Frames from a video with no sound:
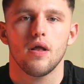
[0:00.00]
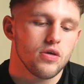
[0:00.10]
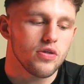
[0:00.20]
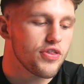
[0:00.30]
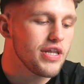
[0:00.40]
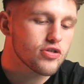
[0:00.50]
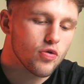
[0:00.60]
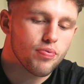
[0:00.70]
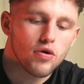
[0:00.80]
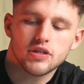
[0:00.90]
The literal
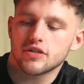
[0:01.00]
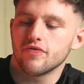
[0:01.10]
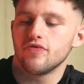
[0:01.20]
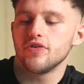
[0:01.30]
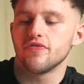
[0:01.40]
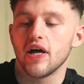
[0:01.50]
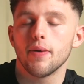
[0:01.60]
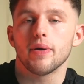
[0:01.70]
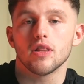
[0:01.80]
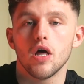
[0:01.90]
process of
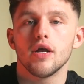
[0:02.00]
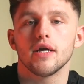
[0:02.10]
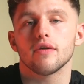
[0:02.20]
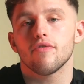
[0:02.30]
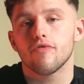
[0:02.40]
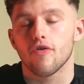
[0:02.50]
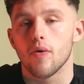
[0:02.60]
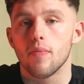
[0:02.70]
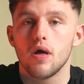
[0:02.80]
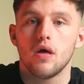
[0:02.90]
developing learning from